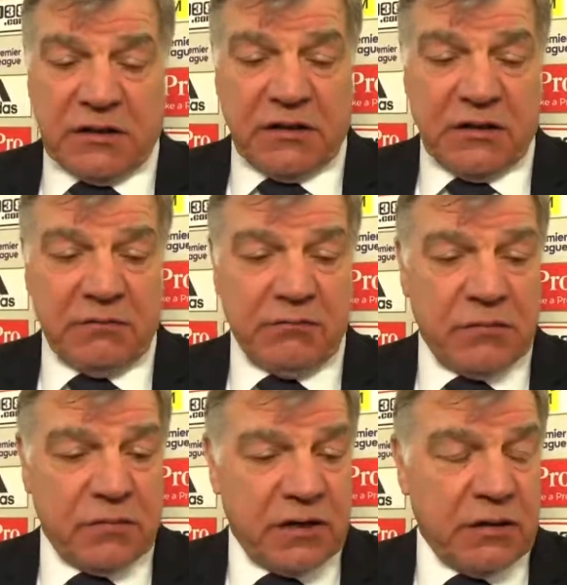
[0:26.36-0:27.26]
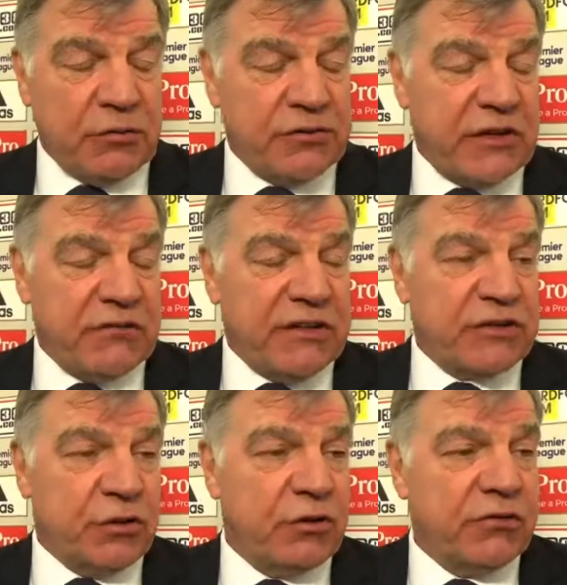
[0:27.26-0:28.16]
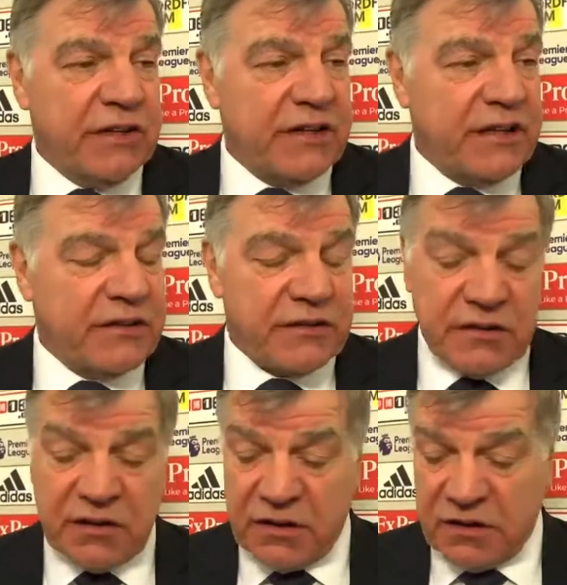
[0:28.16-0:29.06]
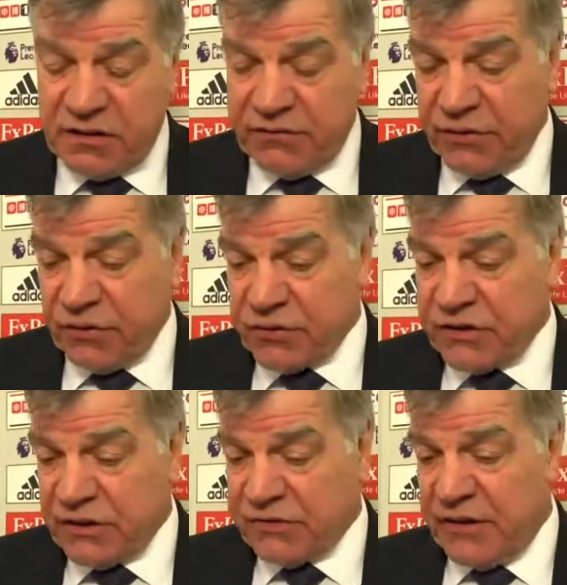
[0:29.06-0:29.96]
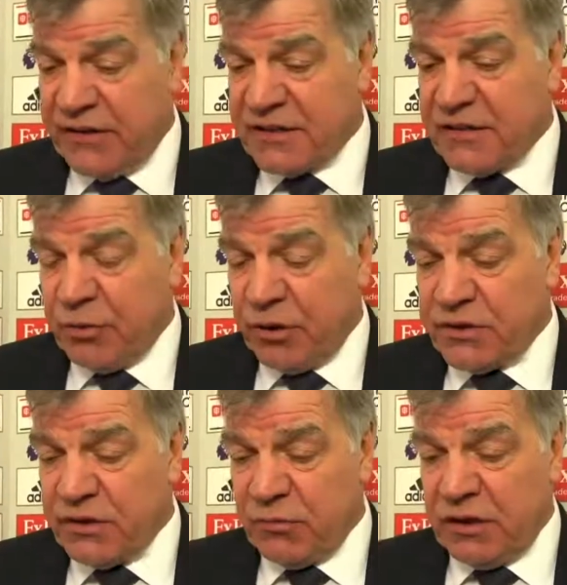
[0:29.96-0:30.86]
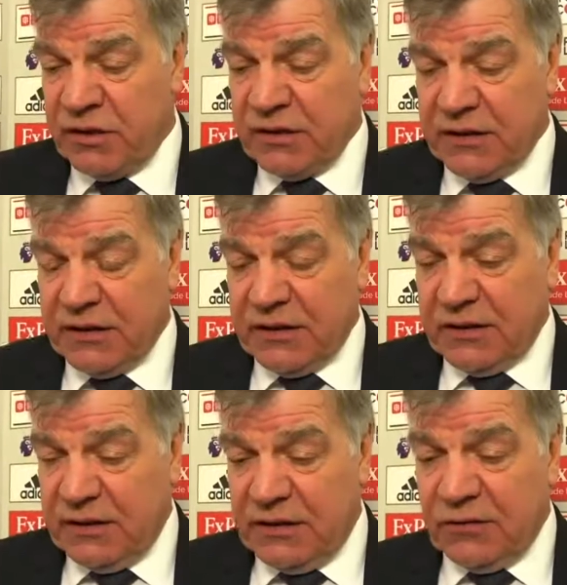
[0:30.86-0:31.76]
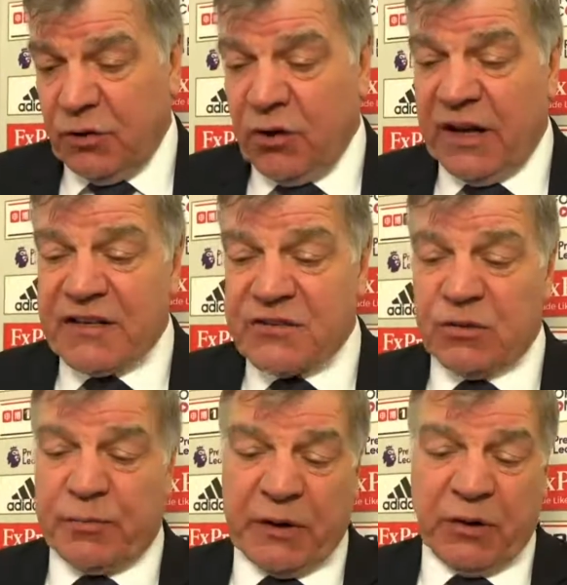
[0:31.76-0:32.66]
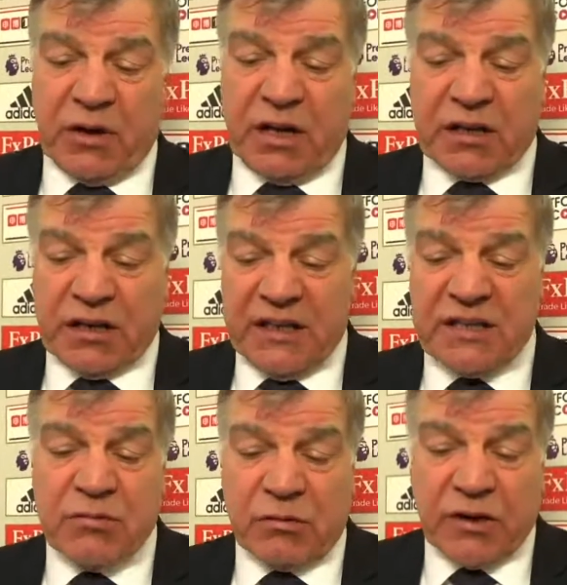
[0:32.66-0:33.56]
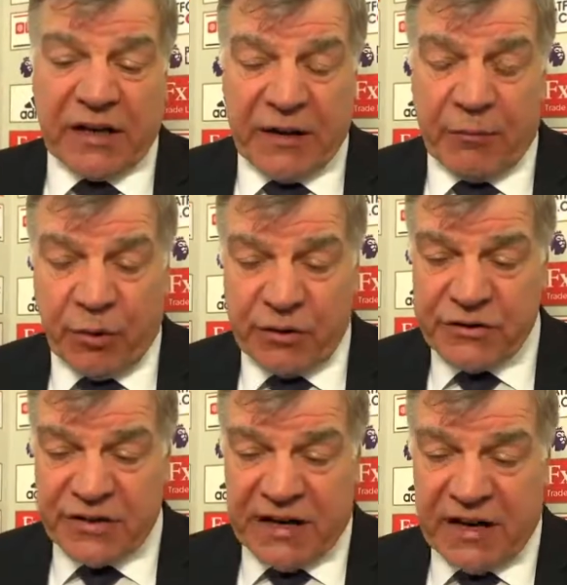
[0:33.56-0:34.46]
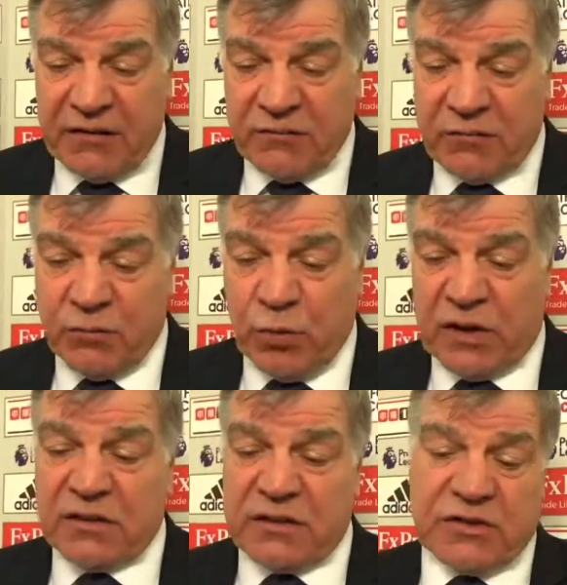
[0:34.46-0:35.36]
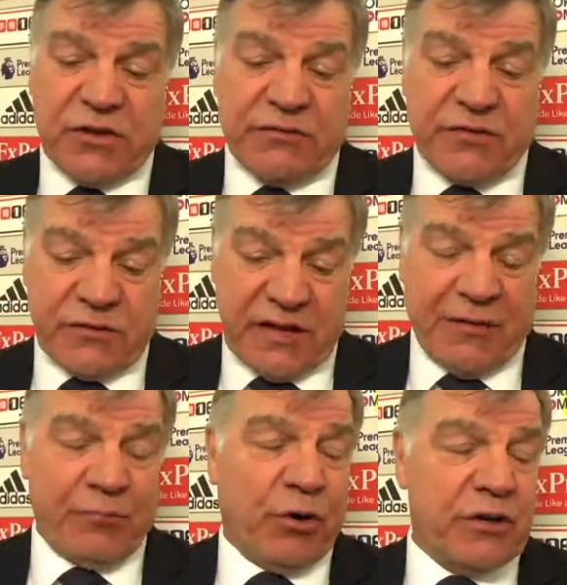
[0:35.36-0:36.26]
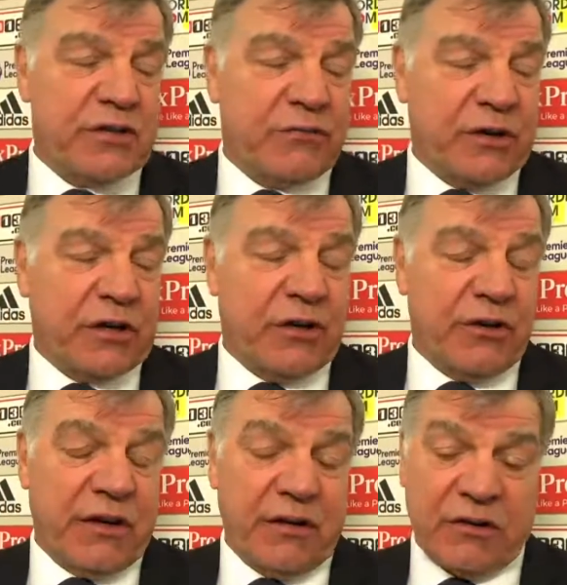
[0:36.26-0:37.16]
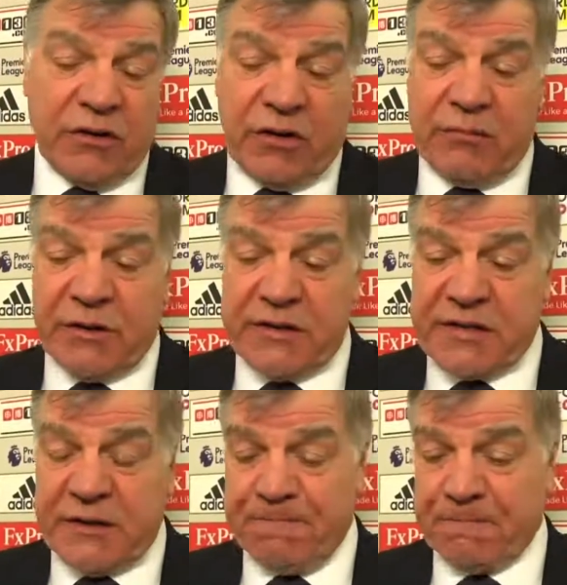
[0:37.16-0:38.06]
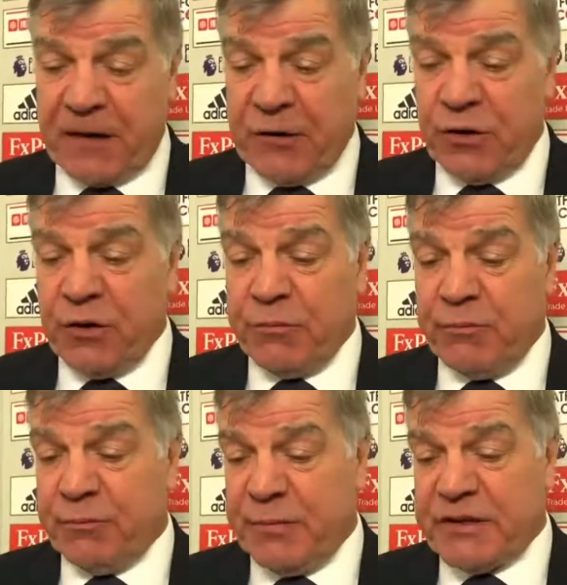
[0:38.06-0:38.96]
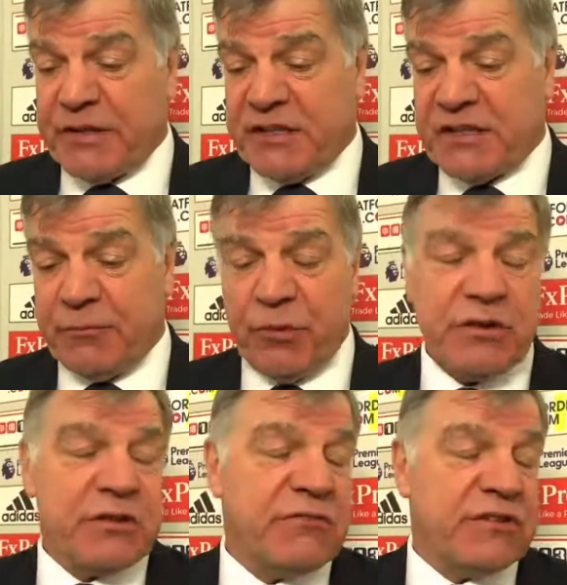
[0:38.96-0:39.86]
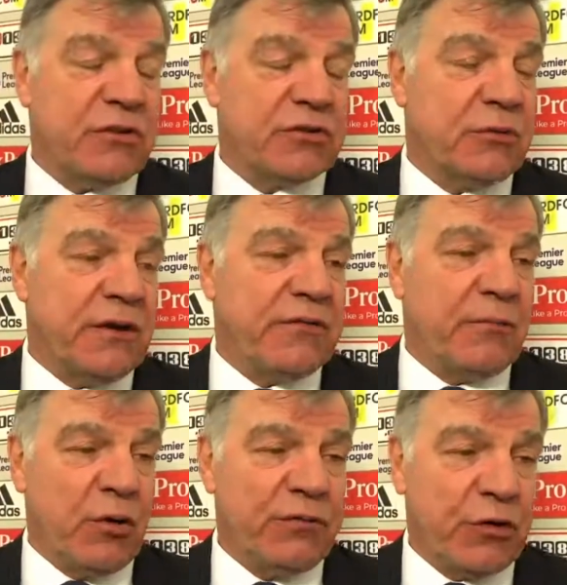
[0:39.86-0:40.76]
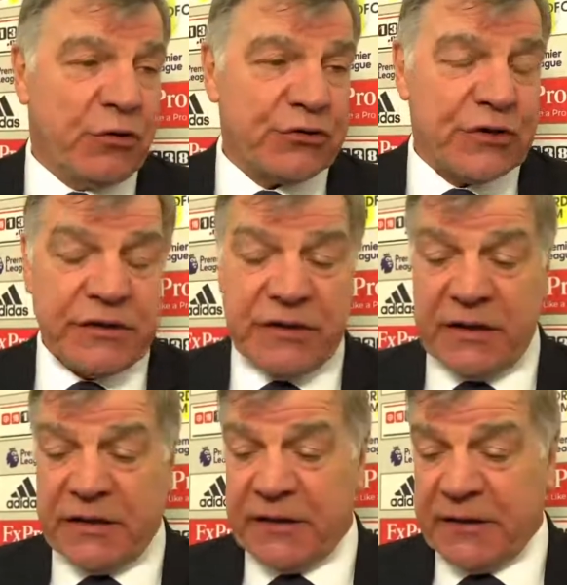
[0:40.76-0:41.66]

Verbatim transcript: Um, he will generally score, and he did. And uh, and for us, it's very disappointing when all ends up. It looked like at least we were going to get a point today, and well deserved at that point if we'd have got it. Got it, but um, another bitter, disappointing result away from home for us. And uh,